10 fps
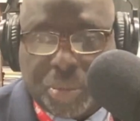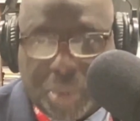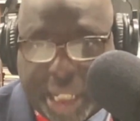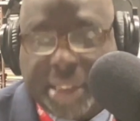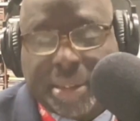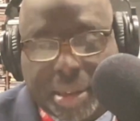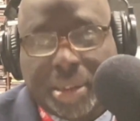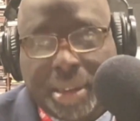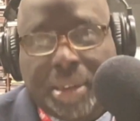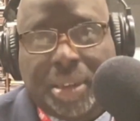whites
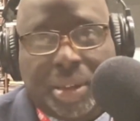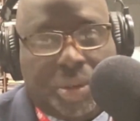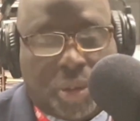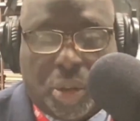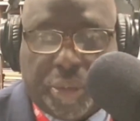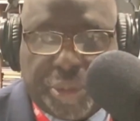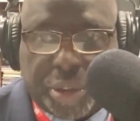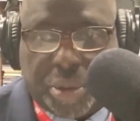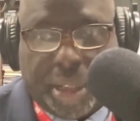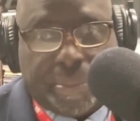going for
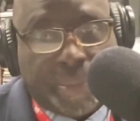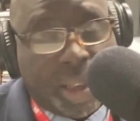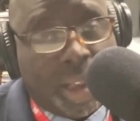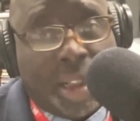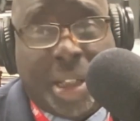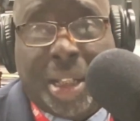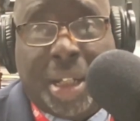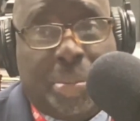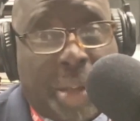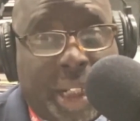Trump,
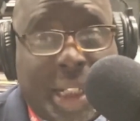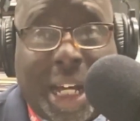but